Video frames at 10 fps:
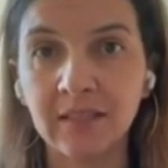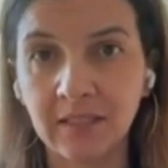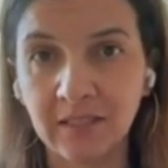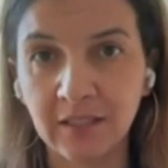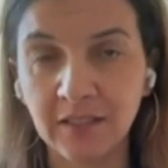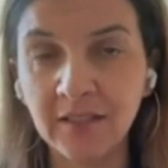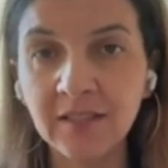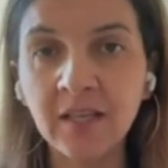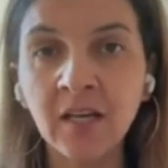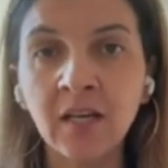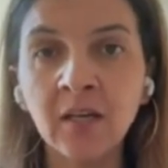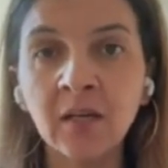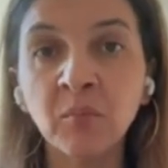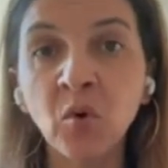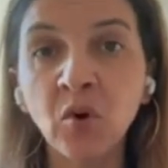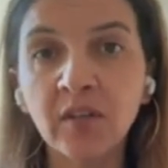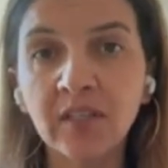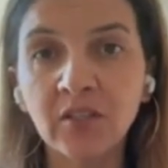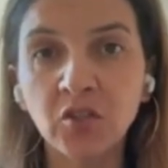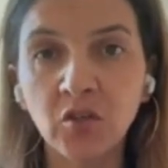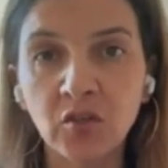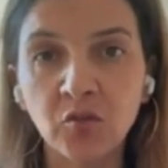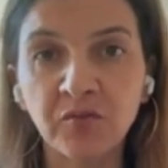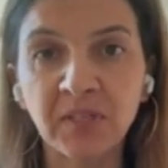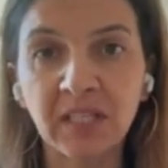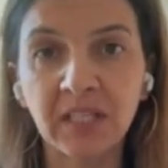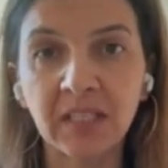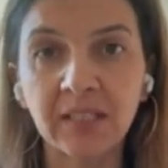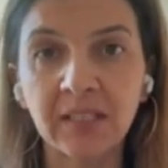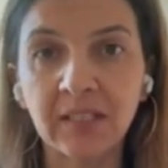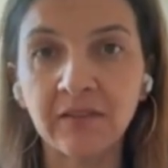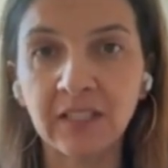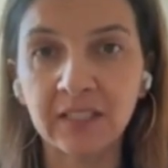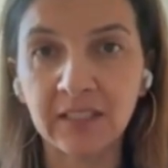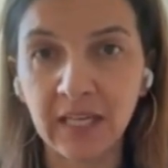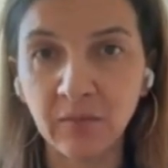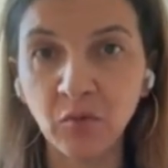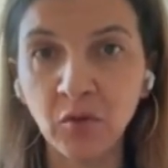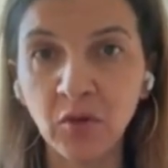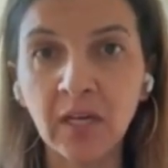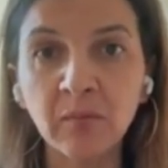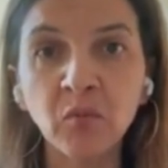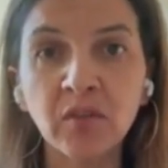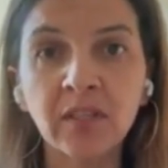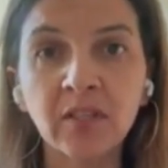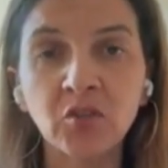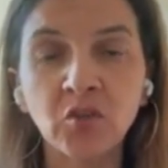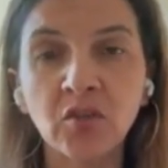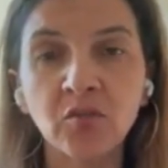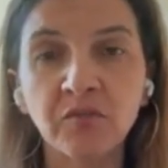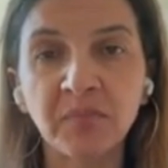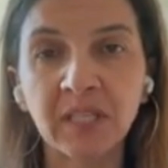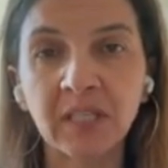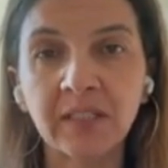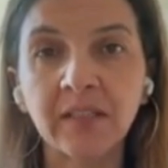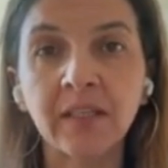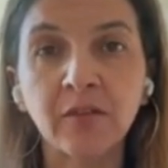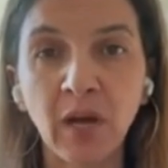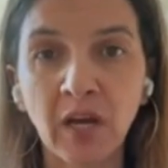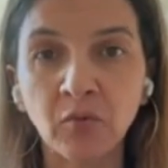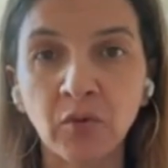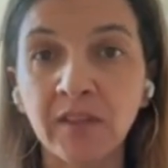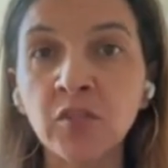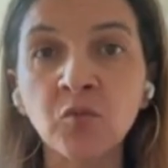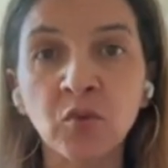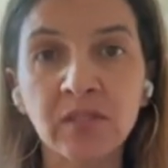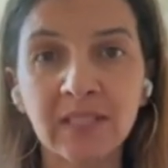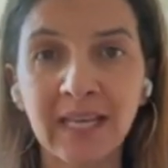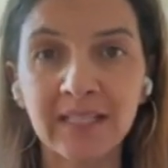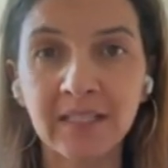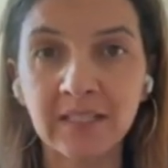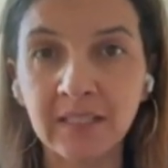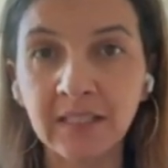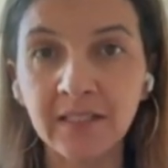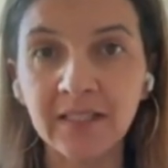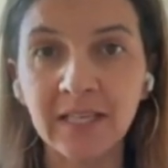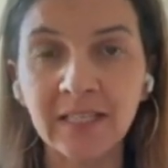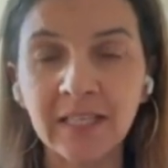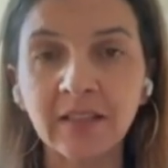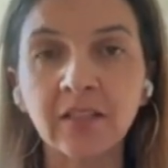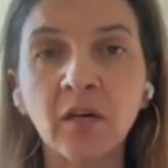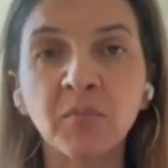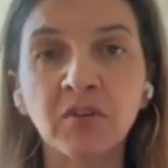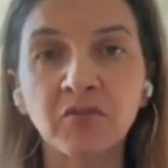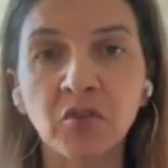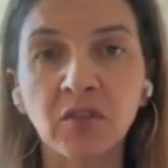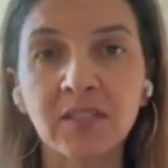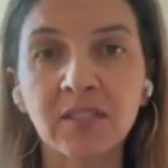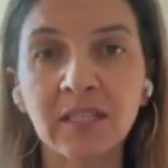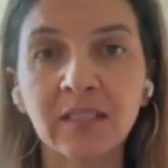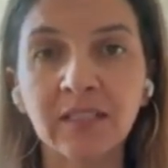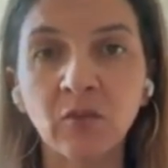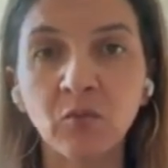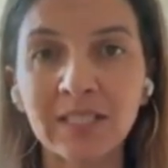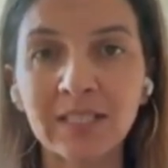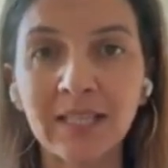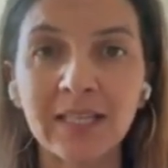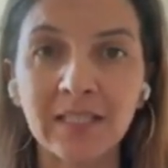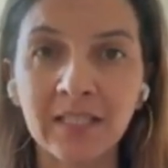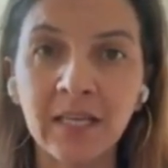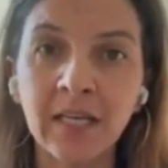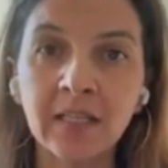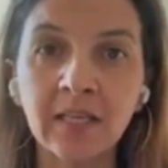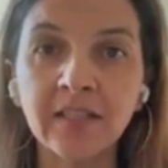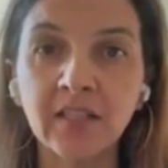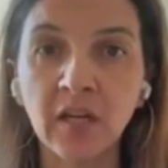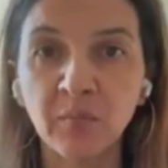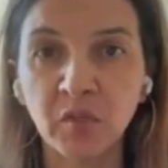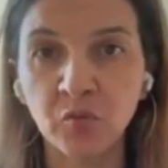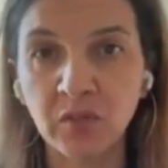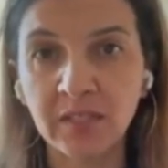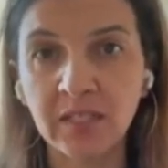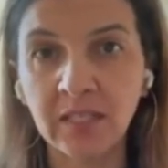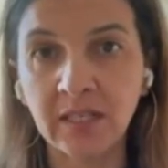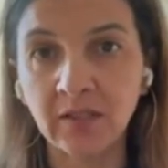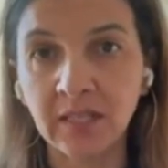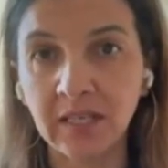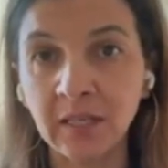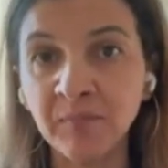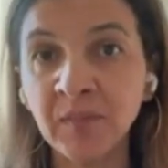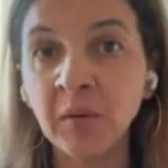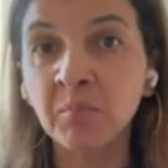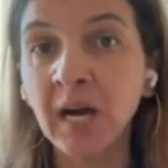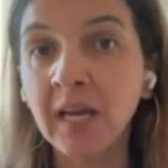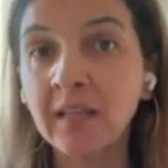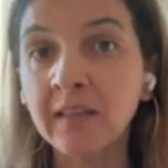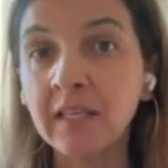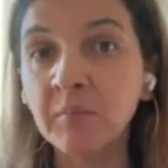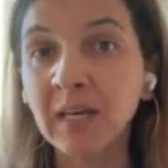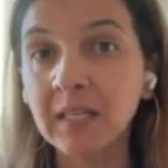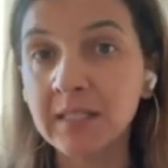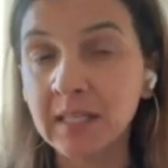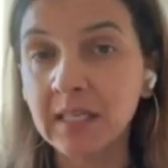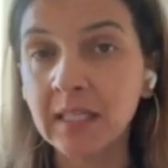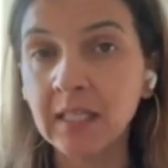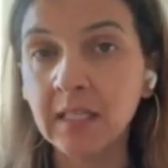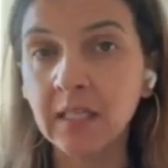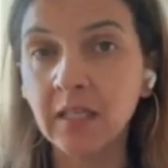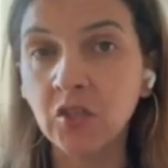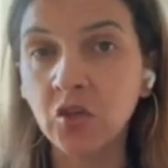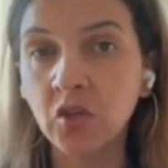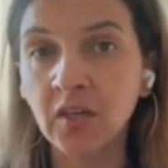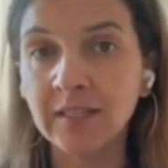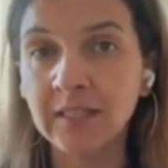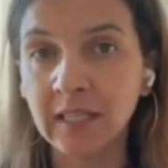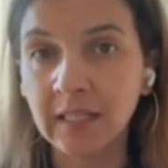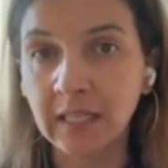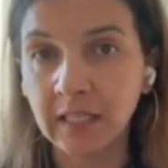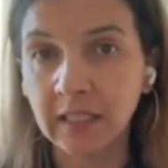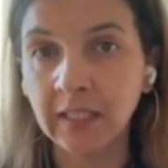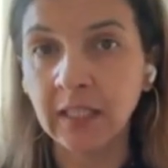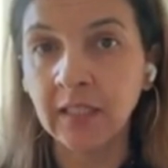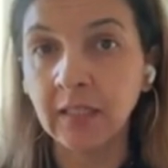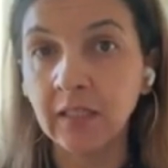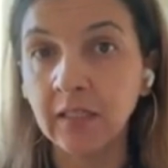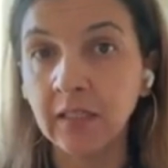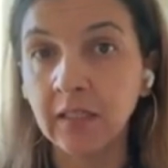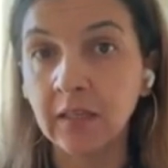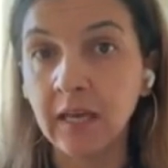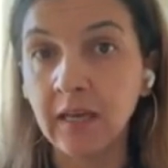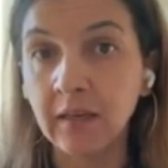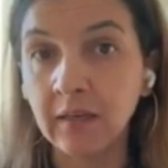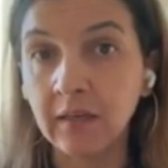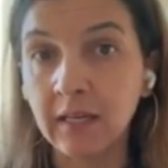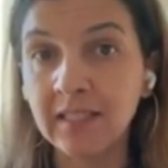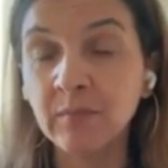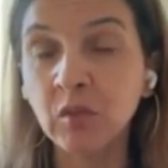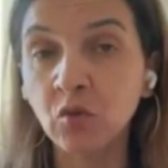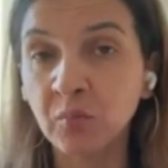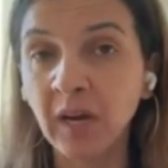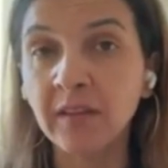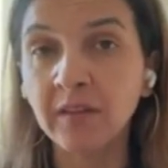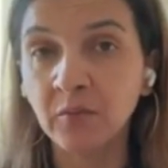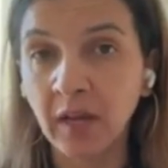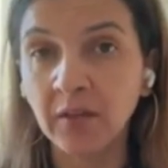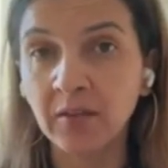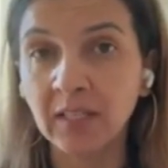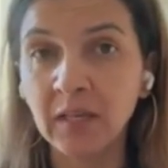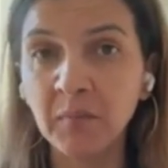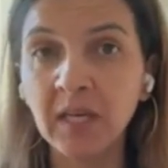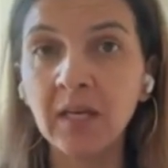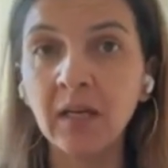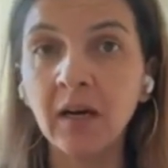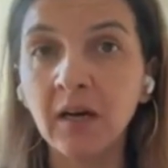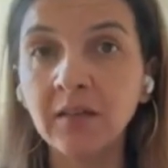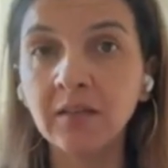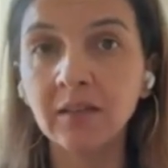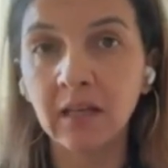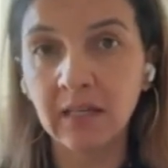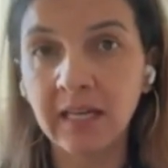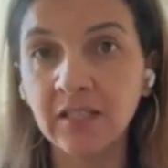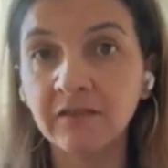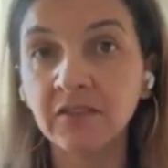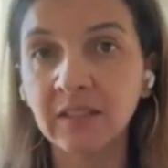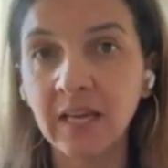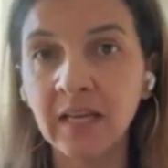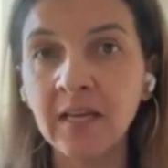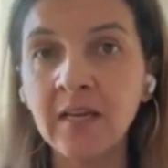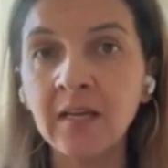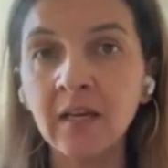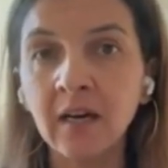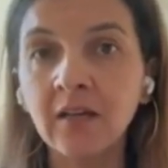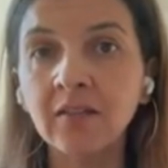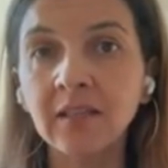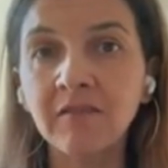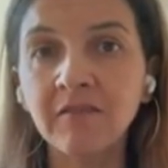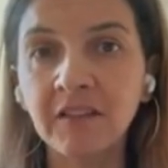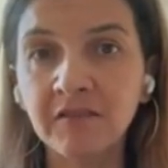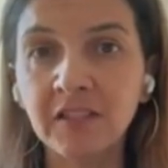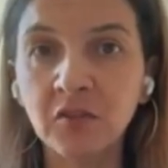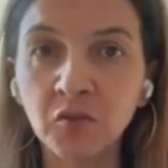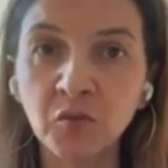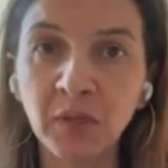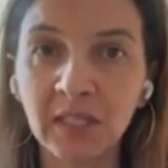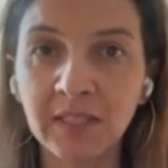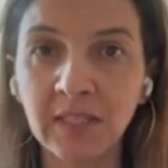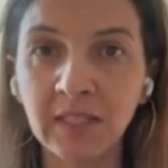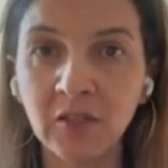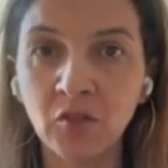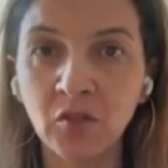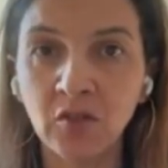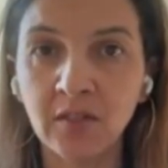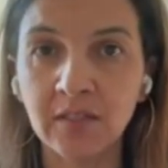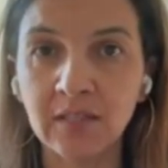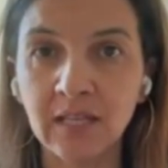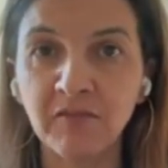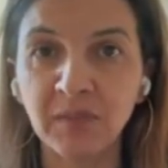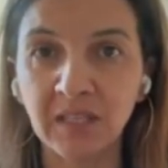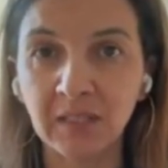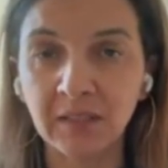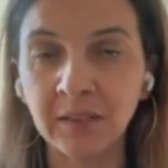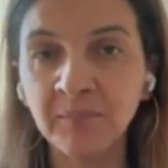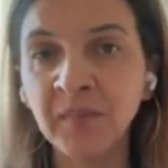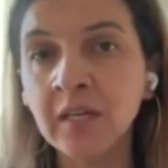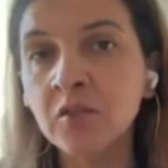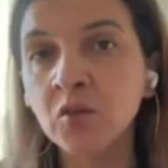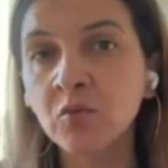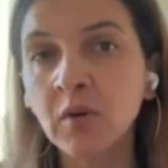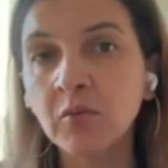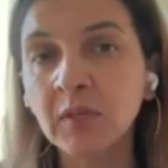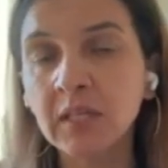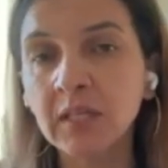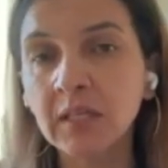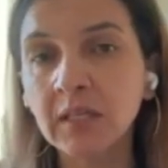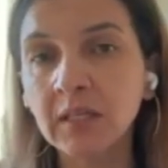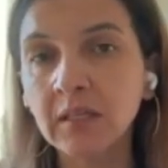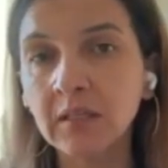6 years, more than the journalists who've been killed in Vietnam War, and more than the journalists who've been killed in the Iraq War. These wars lasted years, and yet the number of journalists killed was less than the numbers we're seeing today. By the Palestinian Journalist Syndicate estimate, or by their record keeping, as of today, 152 Palestinian journalists have been killed. So what we